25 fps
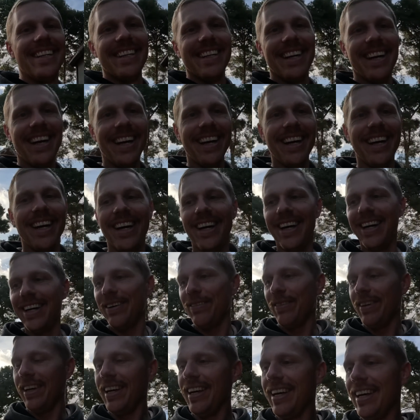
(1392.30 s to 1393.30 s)

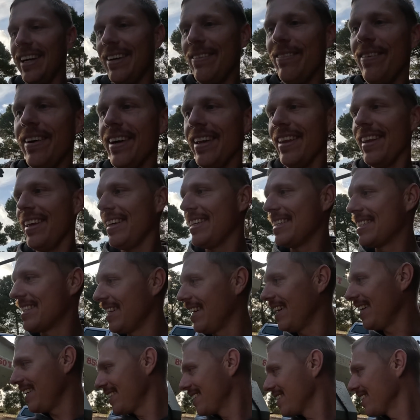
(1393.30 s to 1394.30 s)
Oh man, one of these
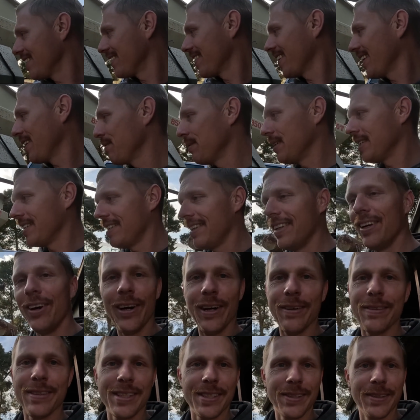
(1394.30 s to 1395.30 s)
days I'll get my
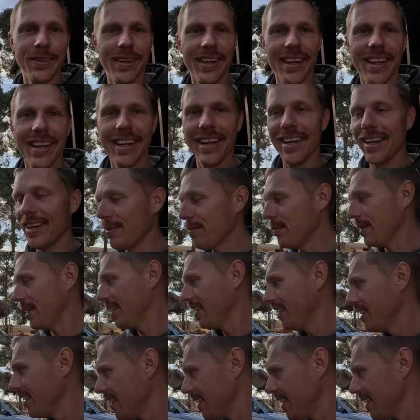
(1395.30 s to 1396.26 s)
life sorted out. But